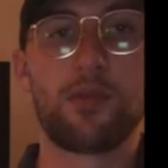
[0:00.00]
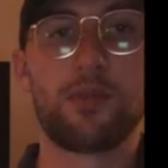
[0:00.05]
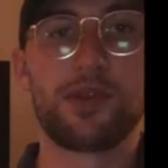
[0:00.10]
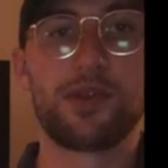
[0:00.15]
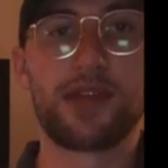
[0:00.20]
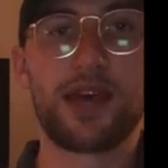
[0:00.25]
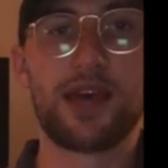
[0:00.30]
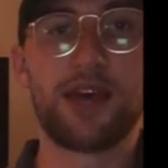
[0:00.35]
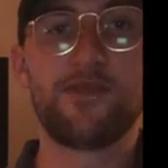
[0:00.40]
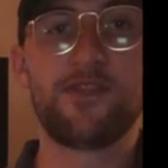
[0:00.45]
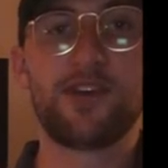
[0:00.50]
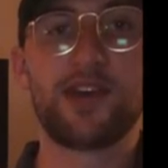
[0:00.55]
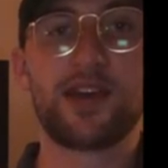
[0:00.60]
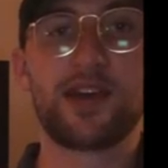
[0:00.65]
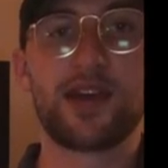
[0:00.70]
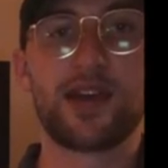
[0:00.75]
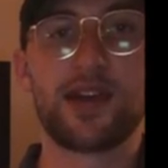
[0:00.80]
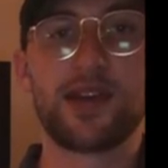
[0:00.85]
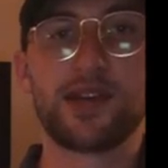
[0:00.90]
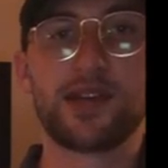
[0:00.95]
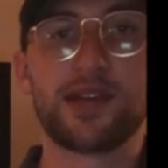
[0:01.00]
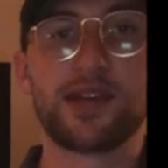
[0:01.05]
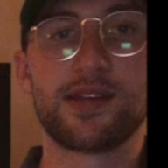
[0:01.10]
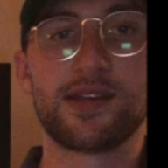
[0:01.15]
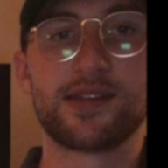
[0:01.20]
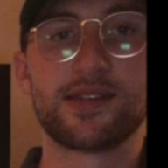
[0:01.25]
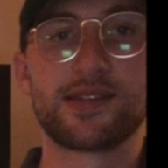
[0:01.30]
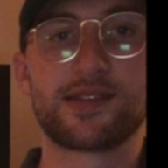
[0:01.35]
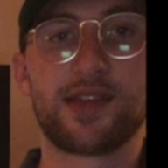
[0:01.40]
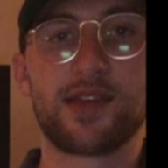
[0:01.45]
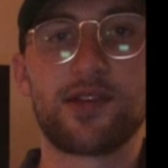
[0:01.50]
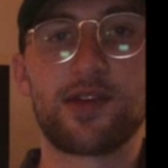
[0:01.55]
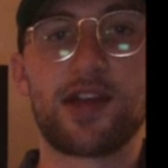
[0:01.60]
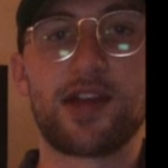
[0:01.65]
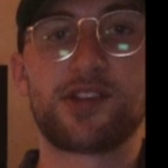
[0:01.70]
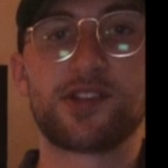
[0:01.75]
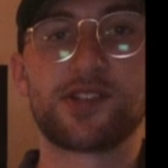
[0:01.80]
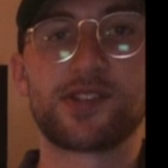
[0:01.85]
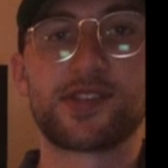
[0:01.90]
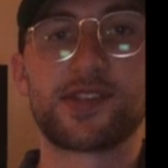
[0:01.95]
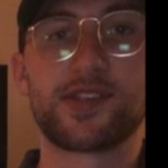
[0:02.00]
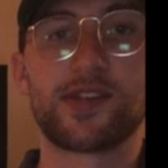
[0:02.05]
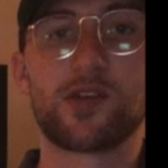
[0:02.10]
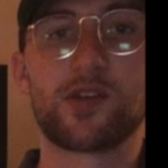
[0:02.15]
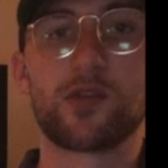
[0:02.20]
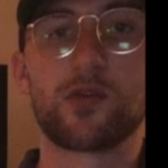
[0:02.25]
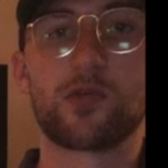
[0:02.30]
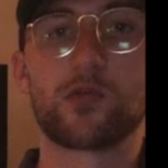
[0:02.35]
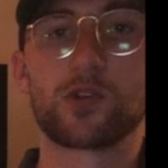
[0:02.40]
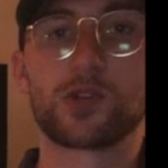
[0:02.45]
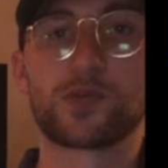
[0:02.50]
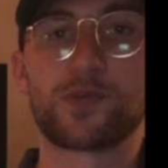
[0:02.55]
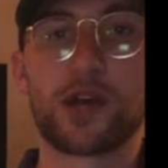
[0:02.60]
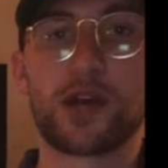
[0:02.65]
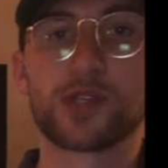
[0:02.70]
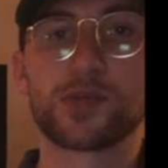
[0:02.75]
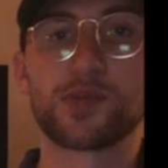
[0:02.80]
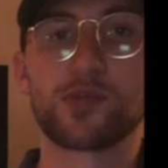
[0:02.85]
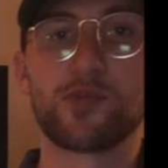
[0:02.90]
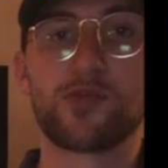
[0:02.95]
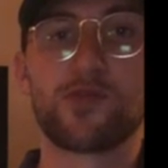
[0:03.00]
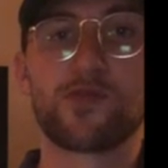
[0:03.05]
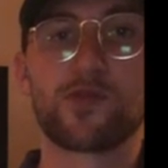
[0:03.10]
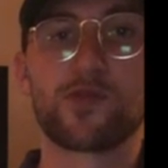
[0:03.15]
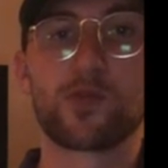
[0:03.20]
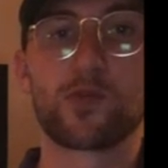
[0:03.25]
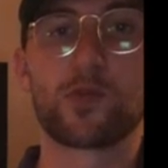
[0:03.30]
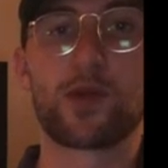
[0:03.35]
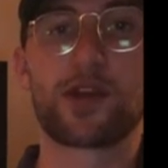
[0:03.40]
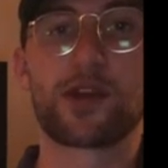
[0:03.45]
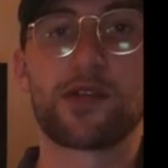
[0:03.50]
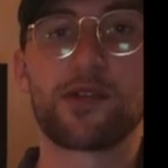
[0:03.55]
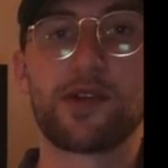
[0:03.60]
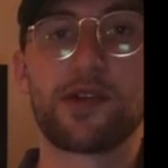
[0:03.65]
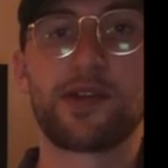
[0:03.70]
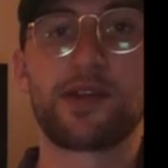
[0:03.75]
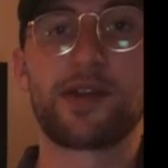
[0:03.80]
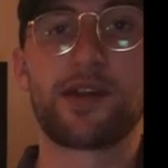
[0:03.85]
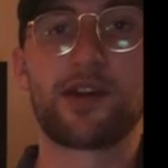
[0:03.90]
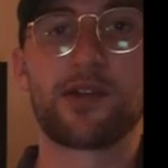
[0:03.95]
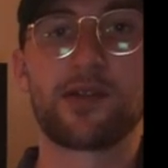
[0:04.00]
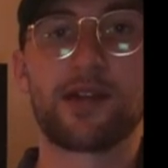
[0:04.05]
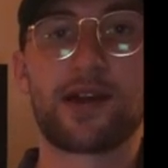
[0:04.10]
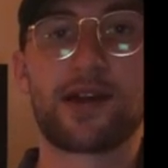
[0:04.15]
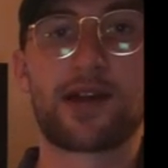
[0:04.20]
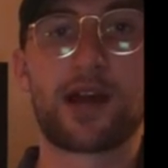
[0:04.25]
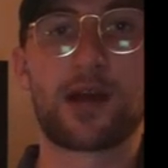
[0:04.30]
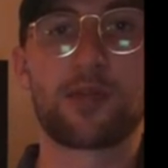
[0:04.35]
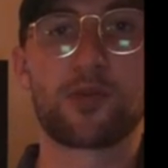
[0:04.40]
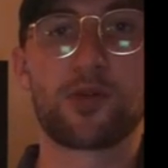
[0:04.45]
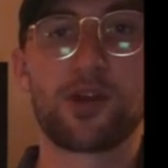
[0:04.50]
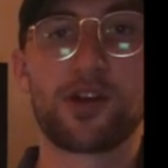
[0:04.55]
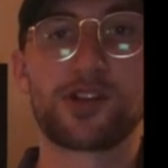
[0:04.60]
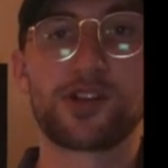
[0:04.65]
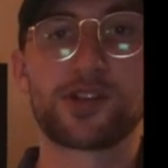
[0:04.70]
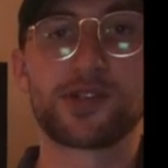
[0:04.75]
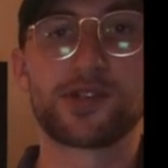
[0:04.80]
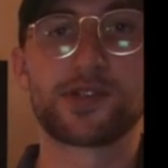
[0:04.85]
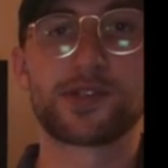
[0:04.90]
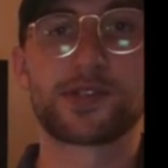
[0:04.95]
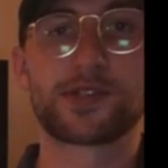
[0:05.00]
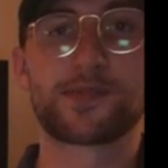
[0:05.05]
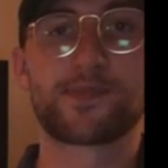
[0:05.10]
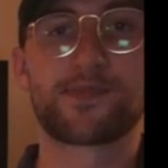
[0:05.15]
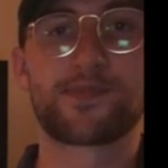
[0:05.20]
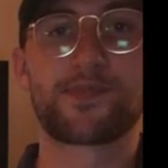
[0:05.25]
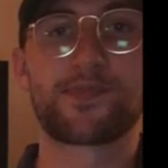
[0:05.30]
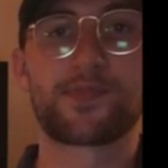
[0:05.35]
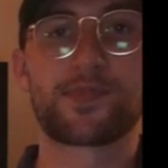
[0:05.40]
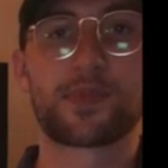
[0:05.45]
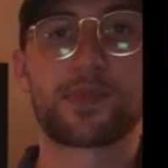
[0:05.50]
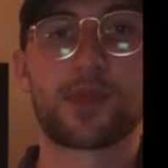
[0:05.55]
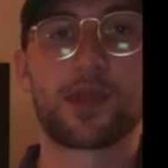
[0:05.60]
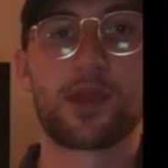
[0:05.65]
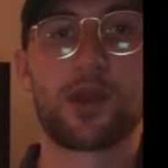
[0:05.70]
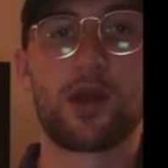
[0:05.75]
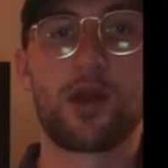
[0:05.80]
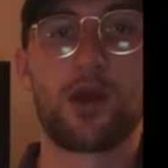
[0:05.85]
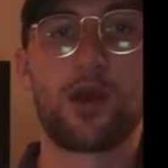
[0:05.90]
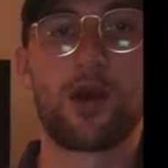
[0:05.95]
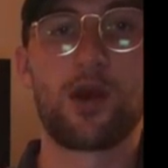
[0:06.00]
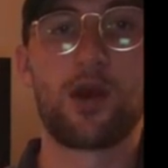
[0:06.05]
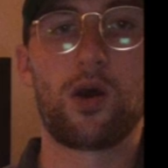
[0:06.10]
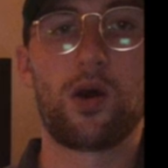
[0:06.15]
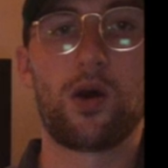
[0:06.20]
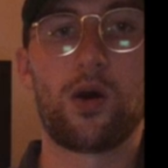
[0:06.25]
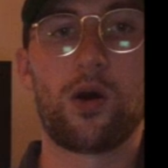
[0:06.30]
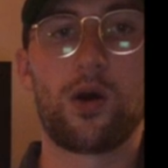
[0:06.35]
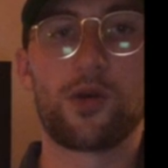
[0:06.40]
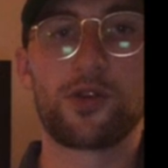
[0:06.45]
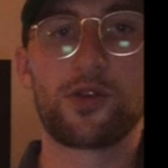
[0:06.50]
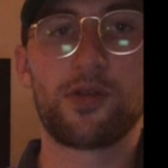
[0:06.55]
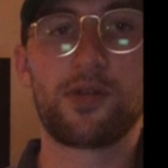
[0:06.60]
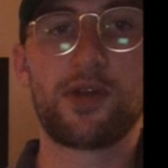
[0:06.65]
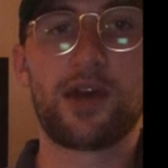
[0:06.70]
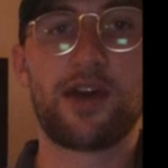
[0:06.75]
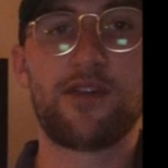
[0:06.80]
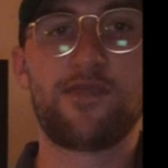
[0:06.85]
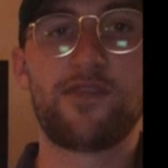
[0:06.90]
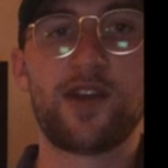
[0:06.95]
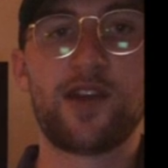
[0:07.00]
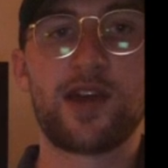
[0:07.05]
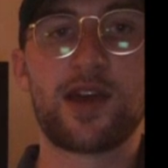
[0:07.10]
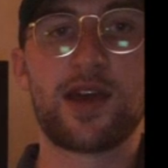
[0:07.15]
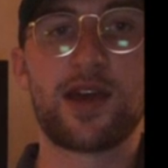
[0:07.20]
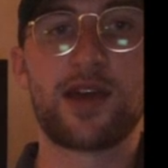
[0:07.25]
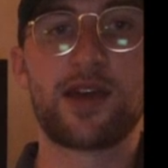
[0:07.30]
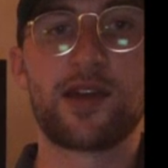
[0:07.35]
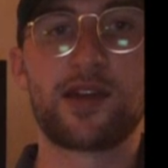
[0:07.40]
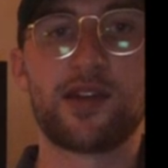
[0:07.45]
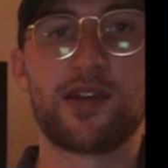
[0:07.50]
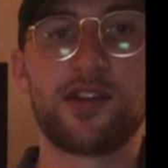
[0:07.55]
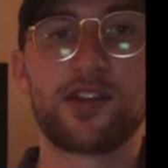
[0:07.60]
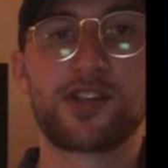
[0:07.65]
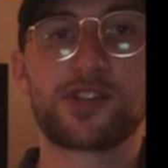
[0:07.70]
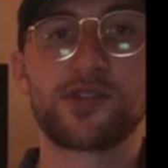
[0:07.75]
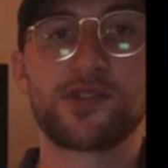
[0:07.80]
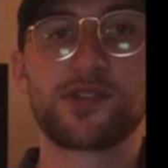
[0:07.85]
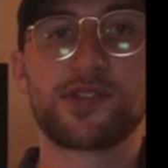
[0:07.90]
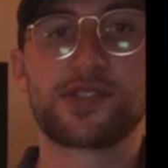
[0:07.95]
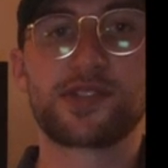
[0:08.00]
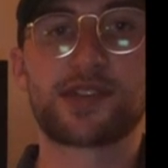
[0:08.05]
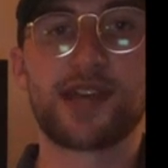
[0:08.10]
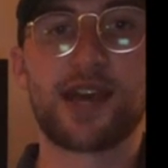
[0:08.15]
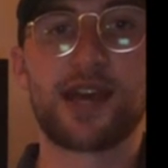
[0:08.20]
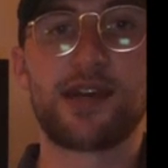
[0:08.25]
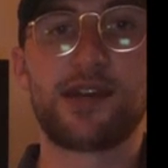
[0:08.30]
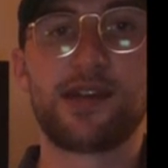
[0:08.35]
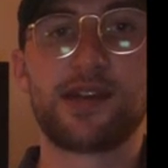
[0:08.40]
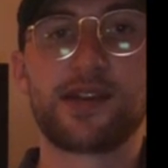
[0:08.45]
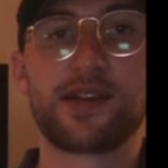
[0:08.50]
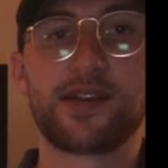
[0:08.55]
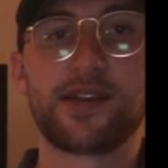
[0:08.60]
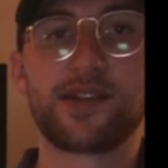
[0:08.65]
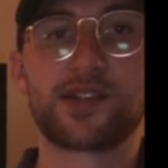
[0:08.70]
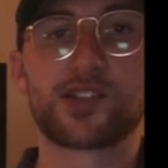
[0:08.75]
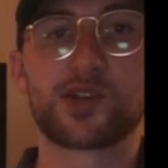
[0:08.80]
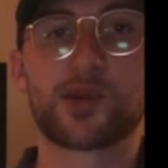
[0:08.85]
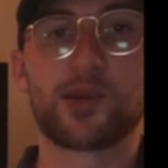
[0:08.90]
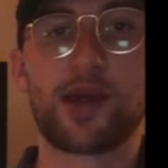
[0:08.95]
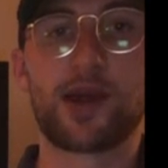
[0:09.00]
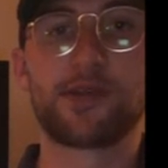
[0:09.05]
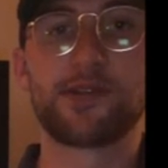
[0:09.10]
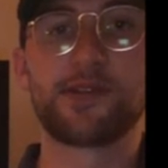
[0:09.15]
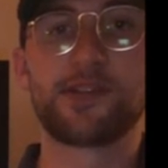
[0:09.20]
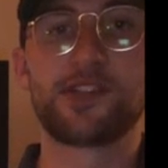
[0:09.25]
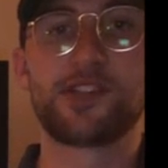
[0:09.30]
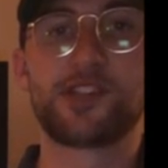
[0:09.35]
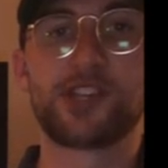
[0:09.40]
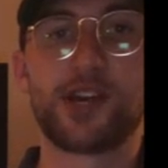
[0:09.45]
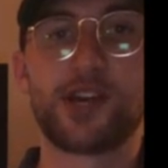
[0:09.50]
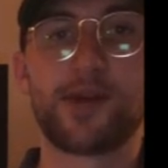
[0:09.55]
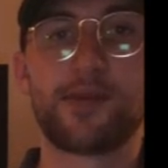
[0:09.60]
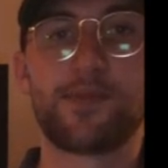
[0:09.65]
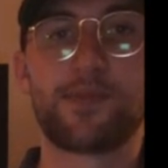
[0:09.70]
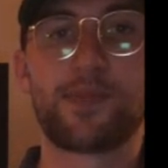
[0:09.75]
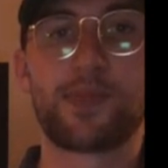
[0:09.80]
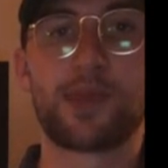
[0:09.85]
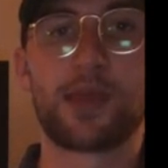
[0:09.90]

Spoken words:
but the FAA is the agency responsible for regulating airline operations. Although the FAA initially decided against grounding the jet,